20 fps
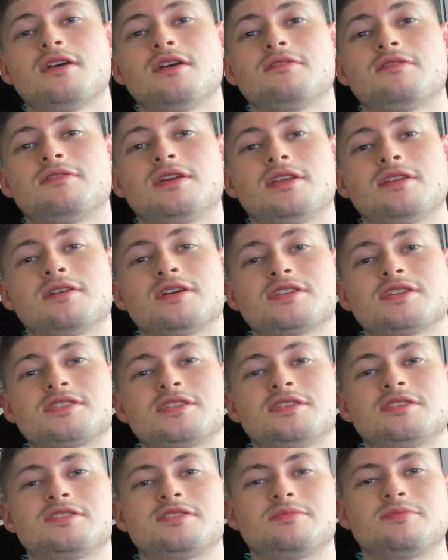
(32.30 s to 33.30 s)
Really nice
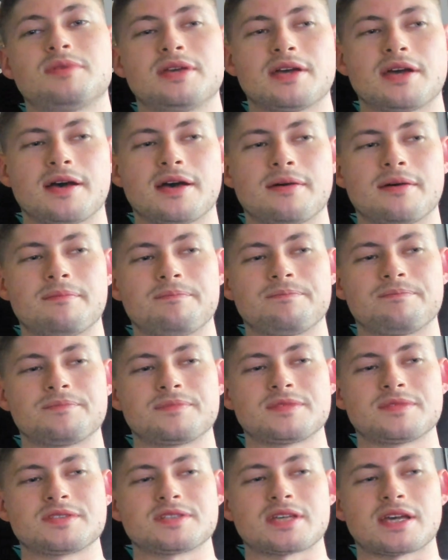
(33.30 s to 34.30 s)
of you to be
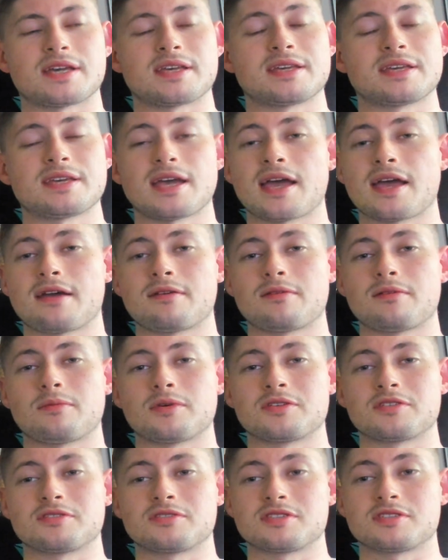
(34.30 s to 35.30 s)
taking care and
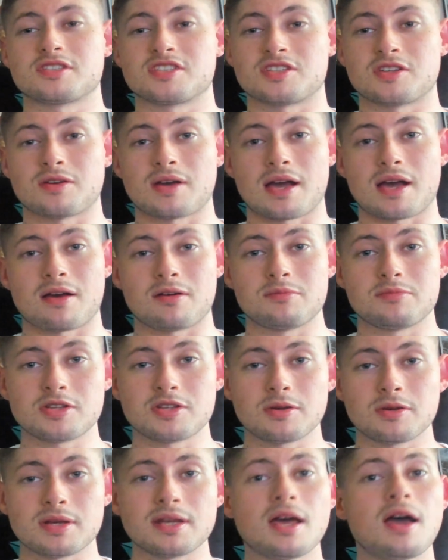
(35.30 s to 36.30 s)
wanting to know how I'm
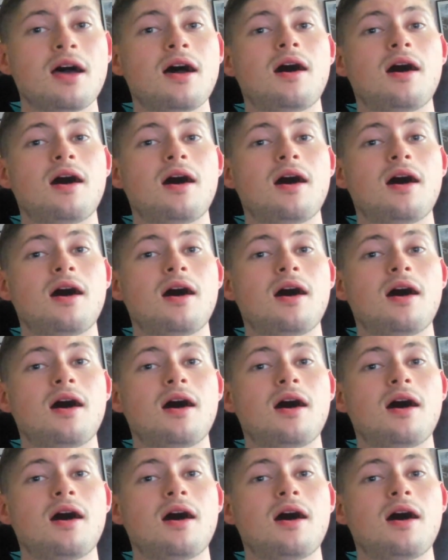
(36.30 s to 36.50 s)
doing.